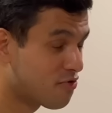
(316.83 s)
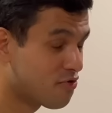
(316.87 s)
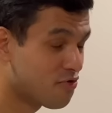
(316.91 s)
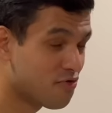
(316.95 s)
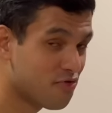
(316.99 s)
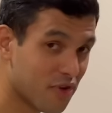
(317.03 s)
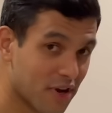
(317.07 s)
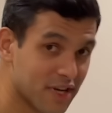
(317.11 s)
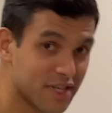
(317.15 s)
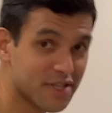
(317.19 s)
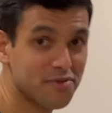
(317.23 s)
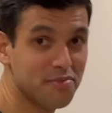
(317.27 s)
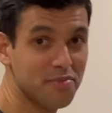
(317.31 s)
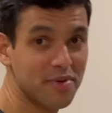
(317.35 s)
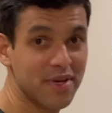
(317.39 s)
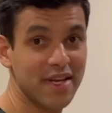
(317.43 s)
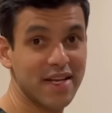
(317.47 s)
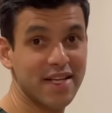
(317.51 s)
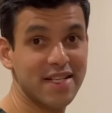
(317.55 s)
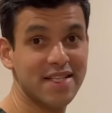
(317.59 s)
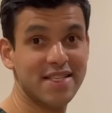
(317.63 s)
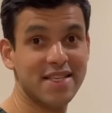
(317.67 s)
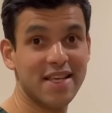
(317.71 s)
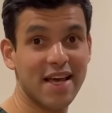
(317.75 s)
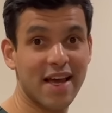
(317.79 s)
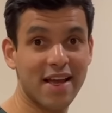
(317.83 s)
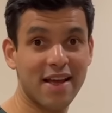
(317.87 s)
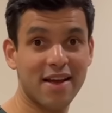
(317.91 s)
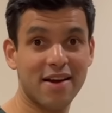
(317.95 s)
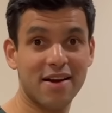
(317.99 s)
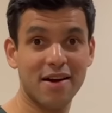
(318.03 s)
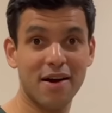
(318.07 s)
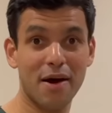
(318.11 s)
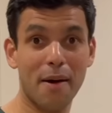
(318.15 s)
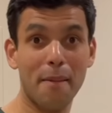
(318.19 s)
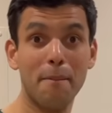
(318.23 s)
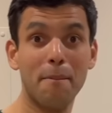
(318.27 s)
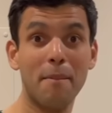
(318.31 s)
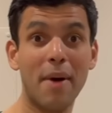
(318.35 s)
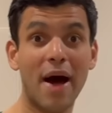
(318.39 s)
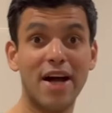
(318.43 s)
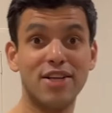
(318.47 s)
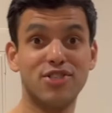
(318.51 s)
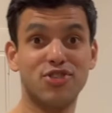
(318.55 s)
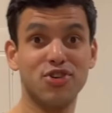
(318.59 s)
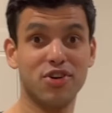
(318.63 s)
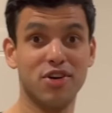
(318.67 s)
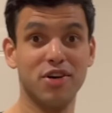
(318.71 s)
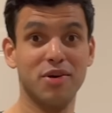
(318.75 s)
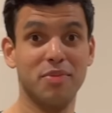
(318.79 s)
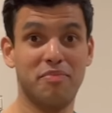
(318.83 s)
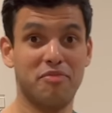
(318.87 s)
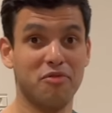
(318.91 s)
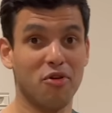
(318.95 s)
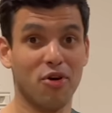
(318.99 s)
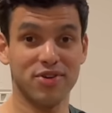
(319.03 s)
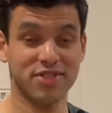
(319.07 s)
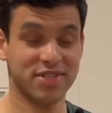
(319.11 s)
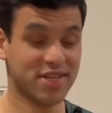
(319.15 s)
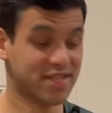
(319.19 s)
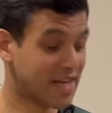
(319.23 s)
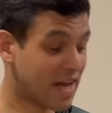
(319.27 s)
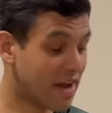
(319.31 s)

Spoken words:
Trust me, it's like a magical process.